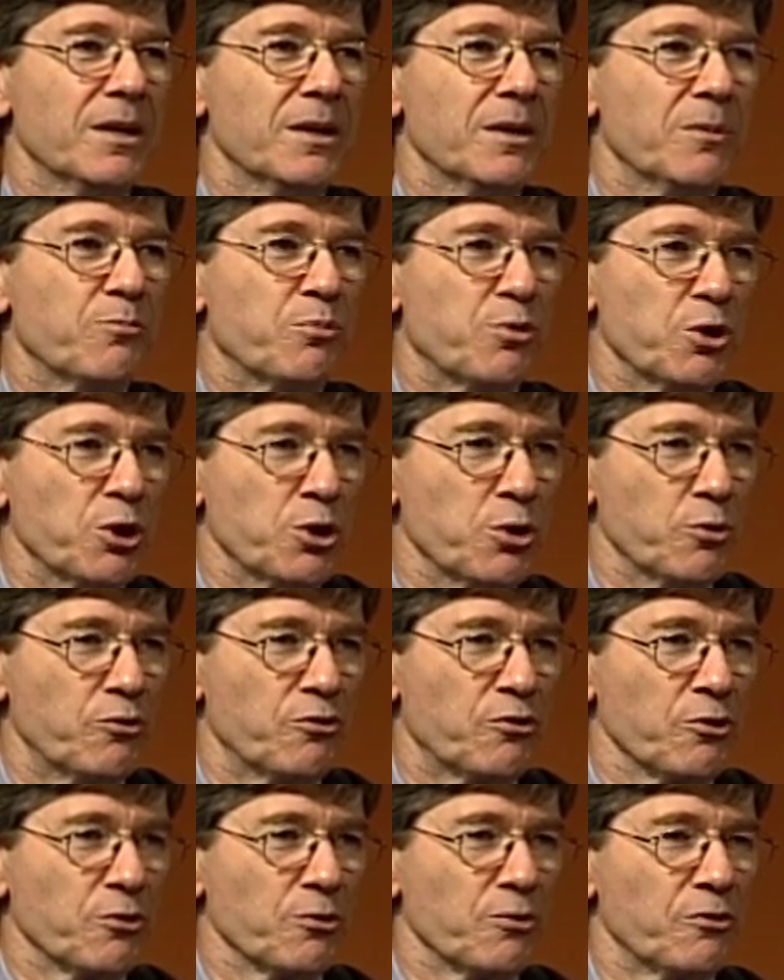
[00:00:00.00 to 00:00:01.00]

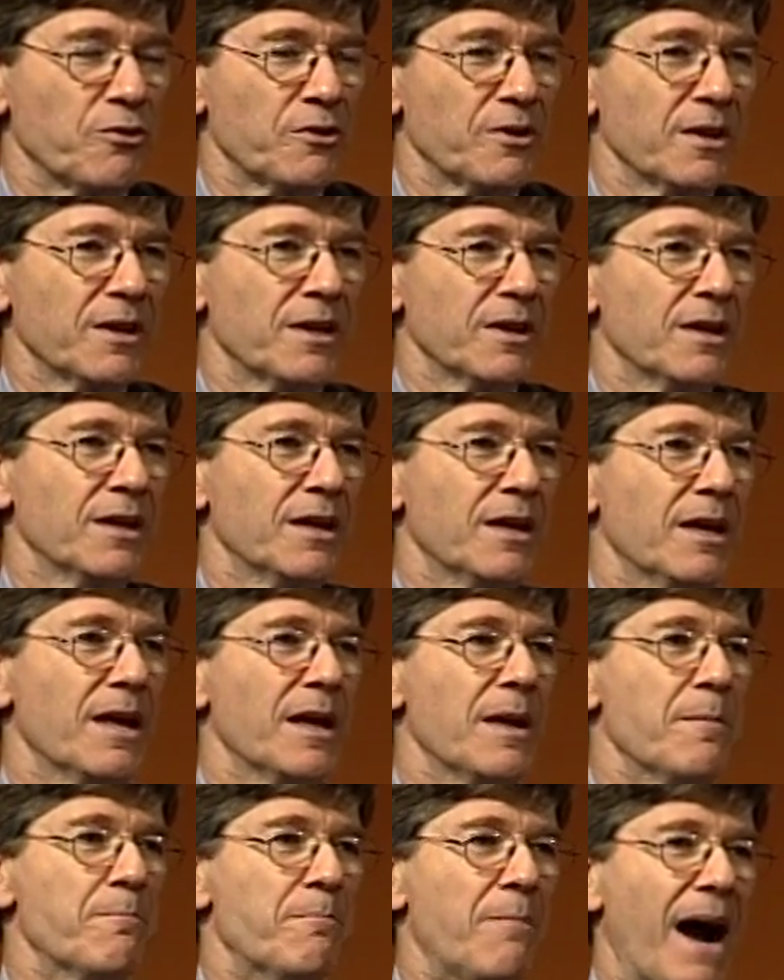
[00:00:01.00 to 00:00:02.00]
producers
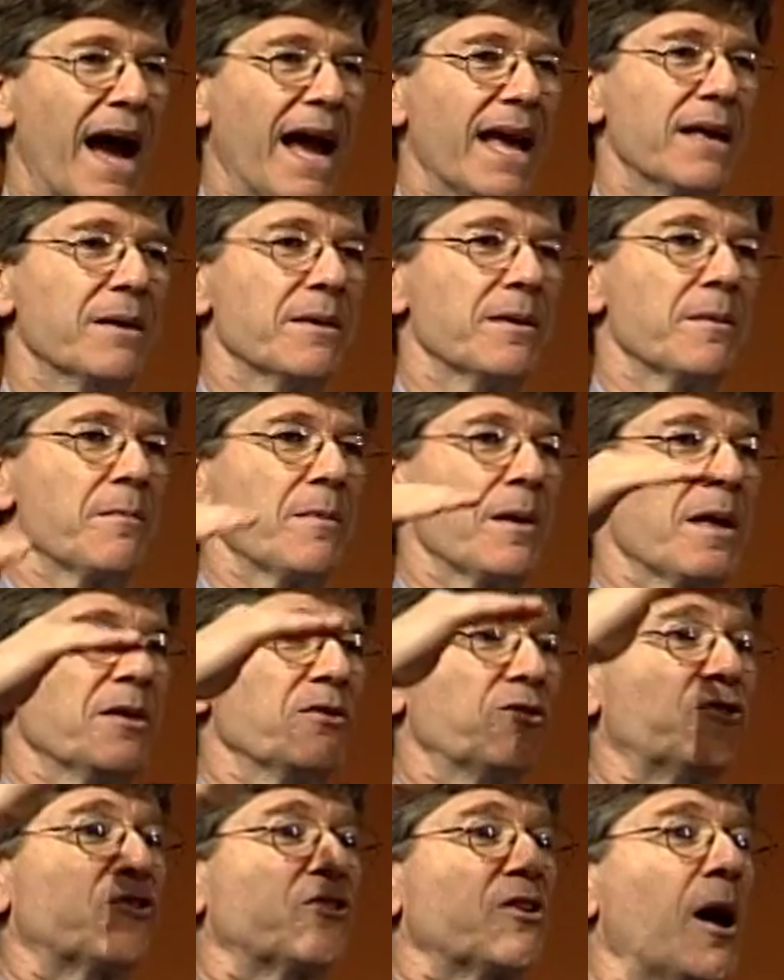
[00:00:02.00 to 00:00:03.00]
by
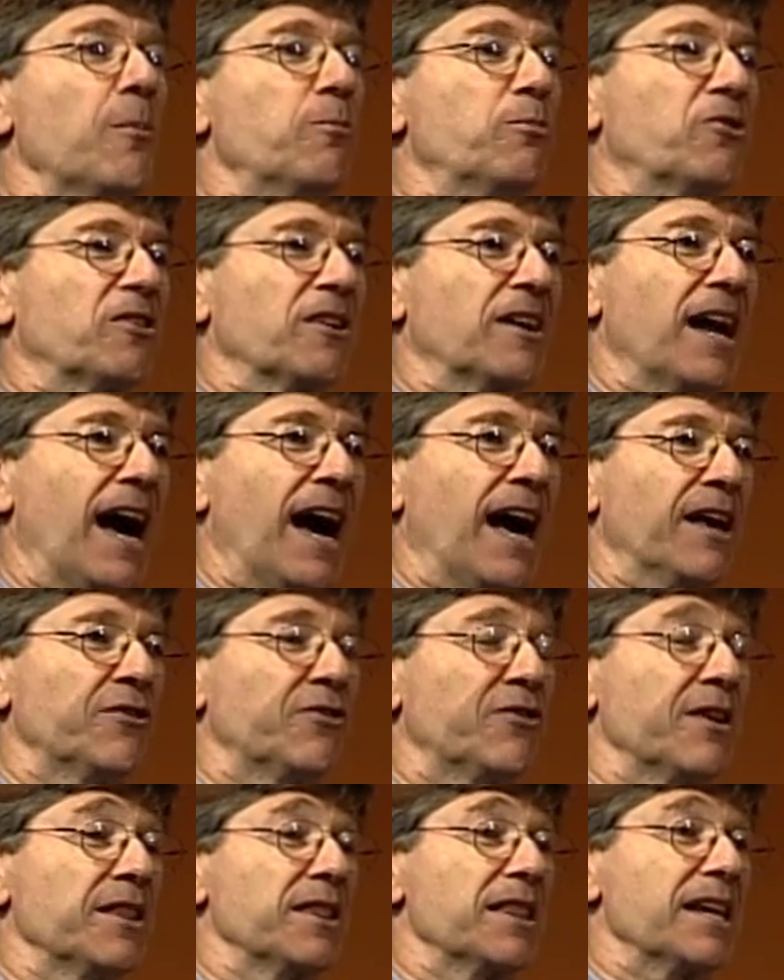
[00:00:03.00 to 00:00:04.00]

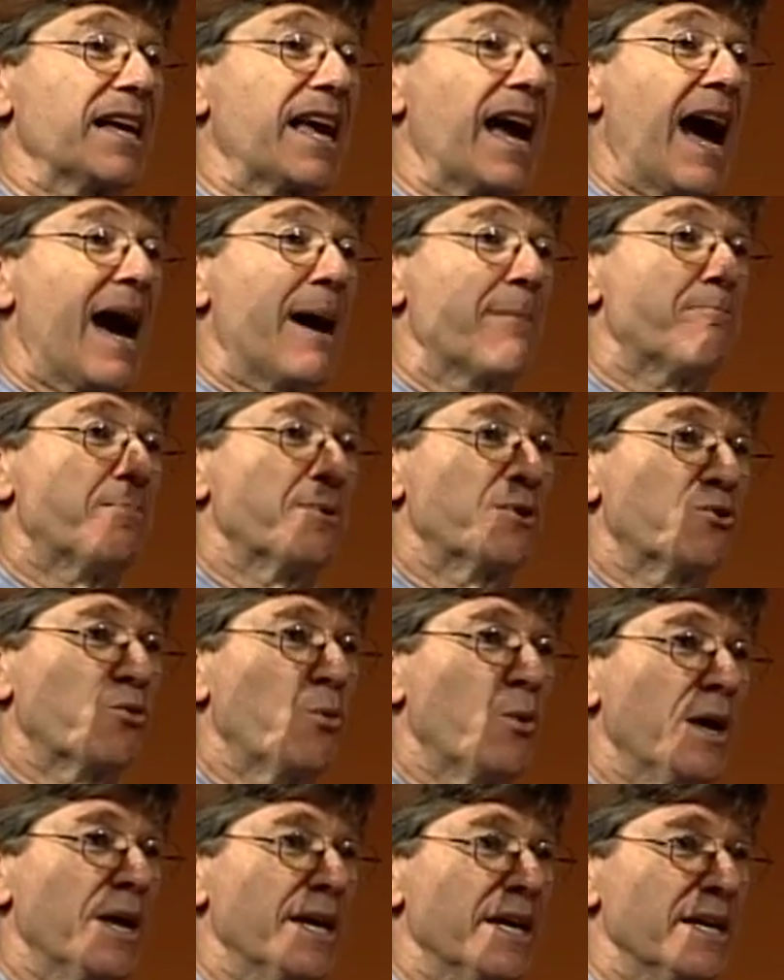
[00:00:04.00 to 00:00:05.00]
subsidizing the gap
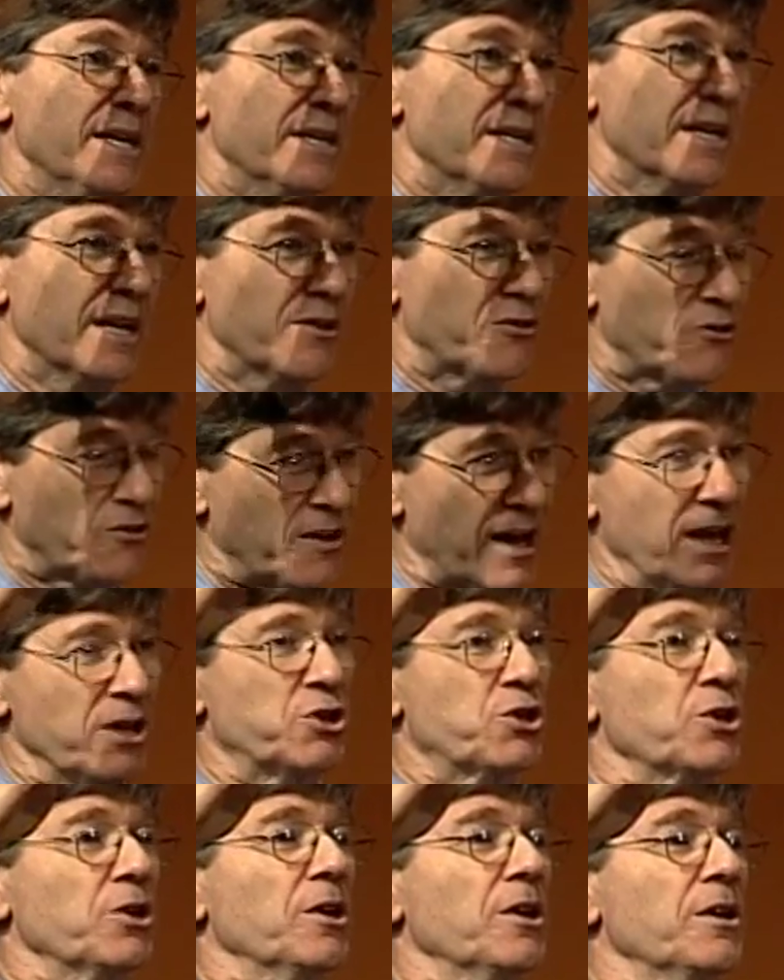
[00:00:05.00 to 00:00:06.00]
between
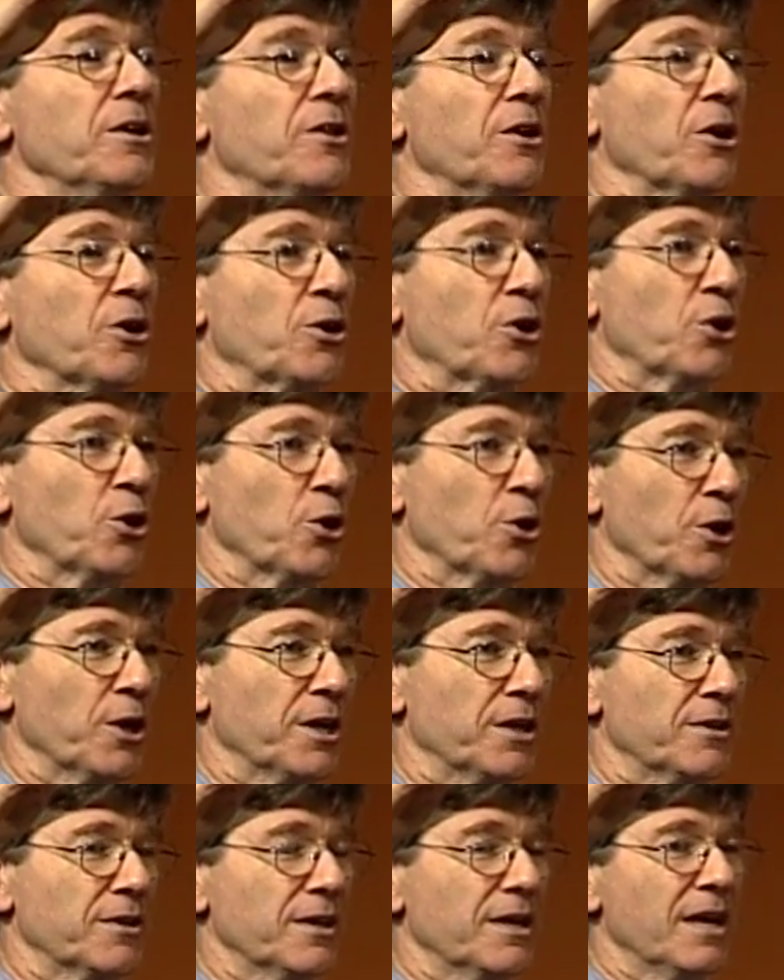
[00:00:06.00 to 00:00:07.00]
essentially their
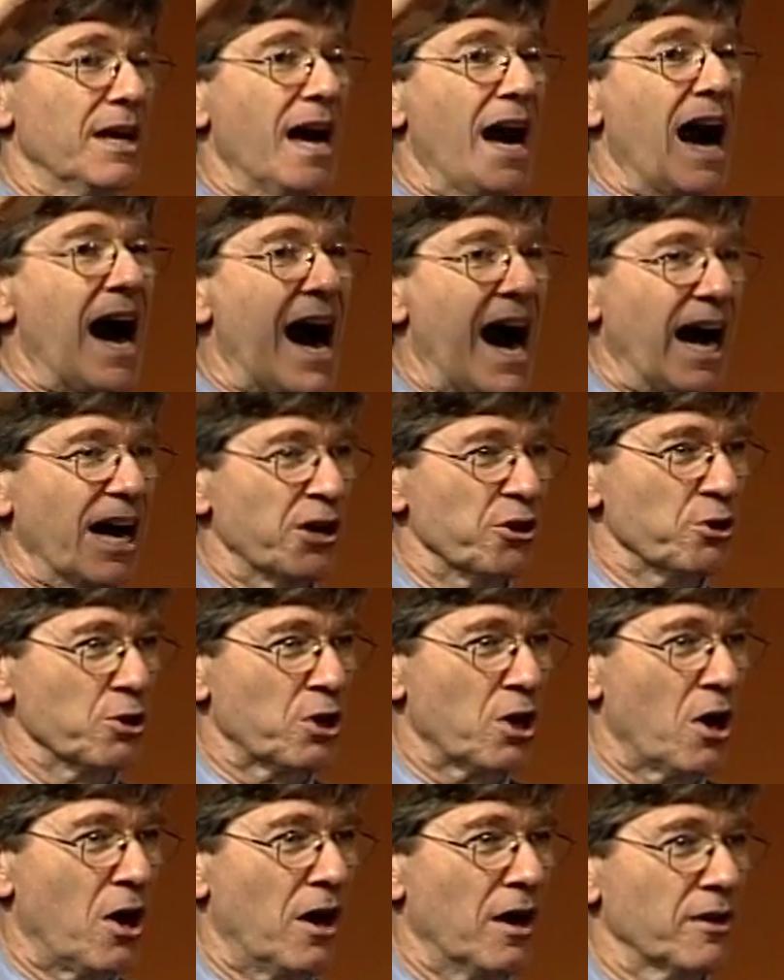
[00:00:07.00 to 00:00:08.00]
current higher
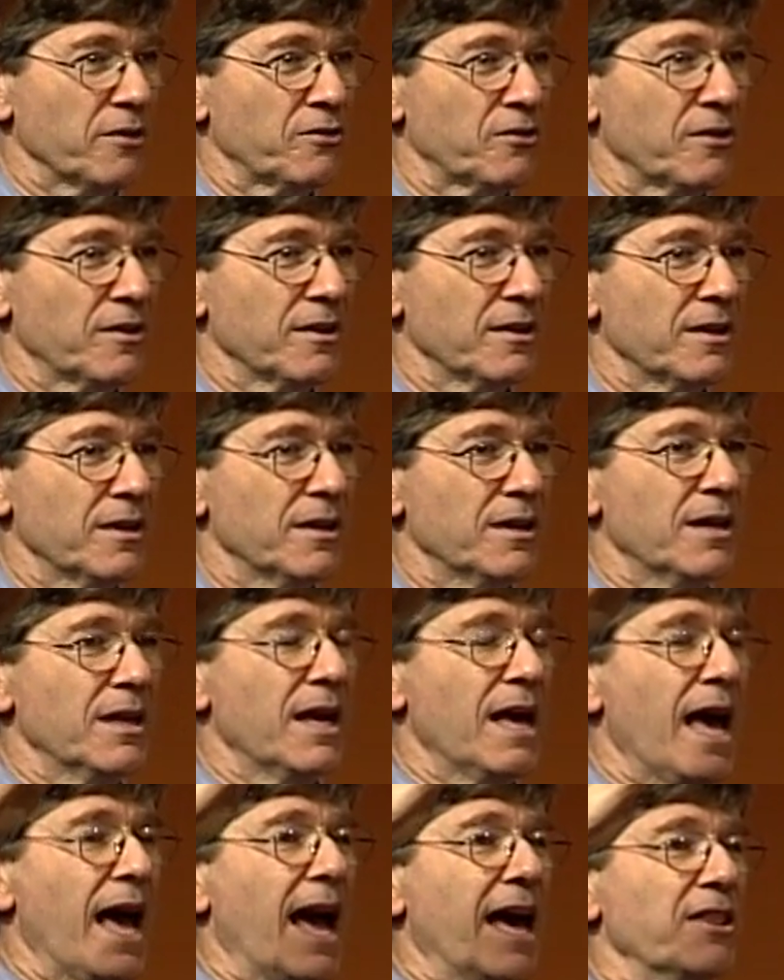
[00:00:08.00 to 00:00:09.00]
cost
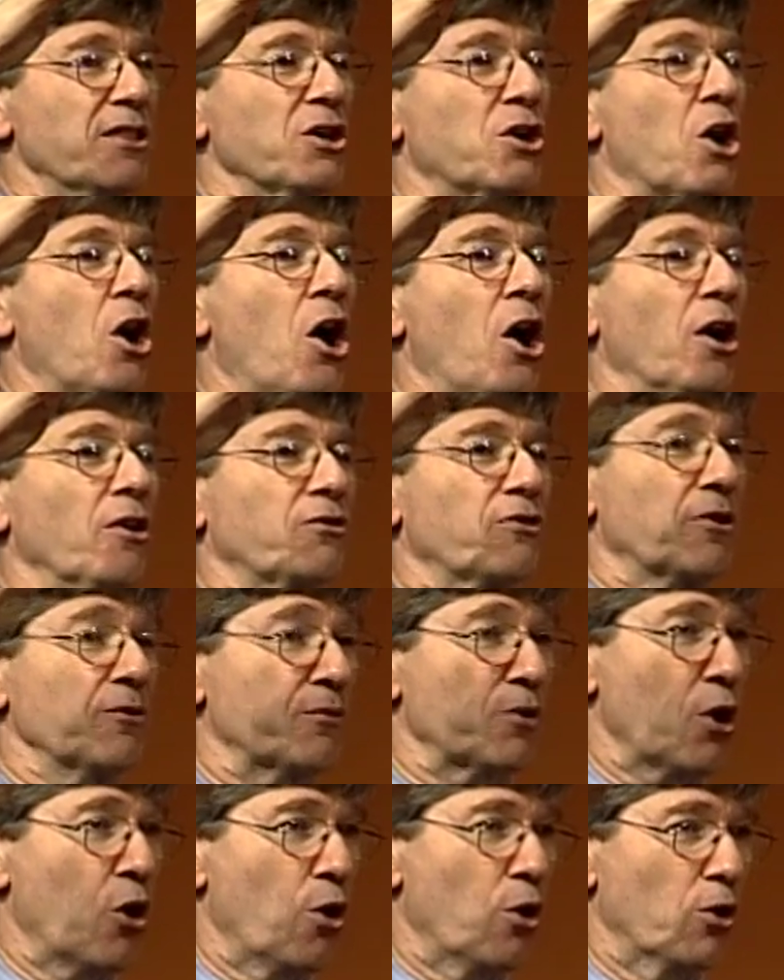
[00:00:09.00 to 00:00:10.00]
and the cost of
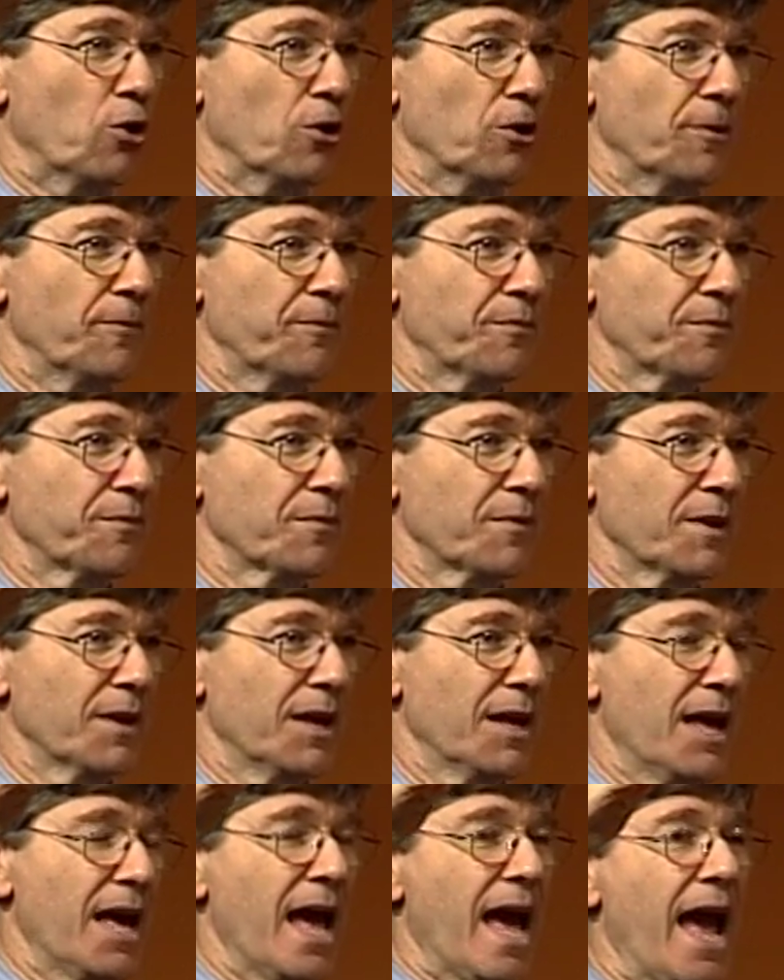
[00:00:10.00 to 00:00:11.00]
coal
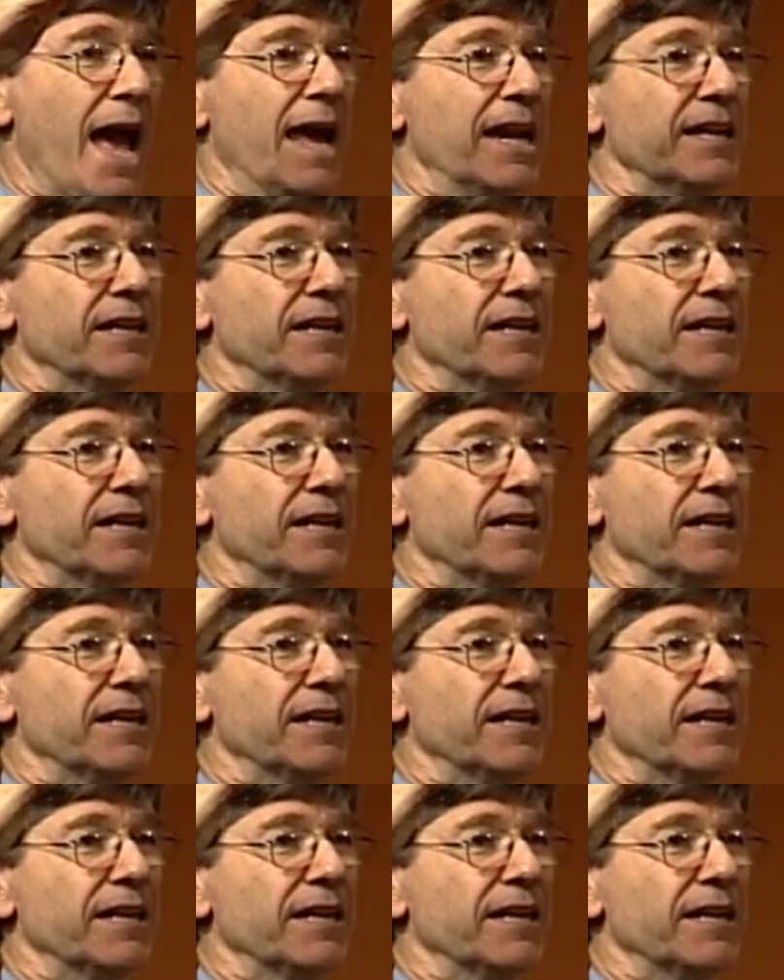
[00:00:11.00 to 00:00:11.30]
and